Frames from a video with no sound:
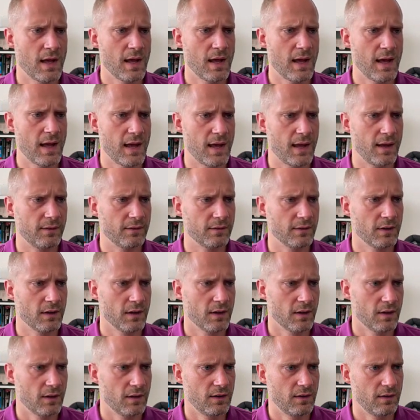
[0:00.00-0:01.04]
And
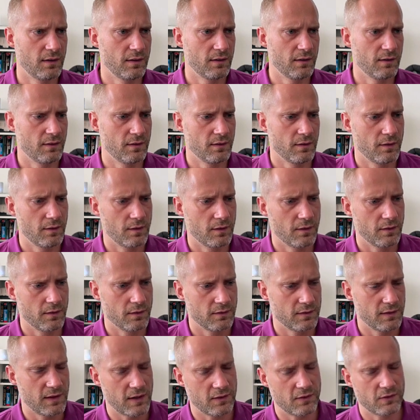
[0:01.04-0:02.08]

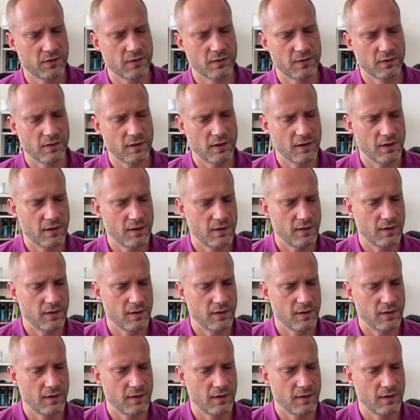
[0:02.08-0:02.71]
that's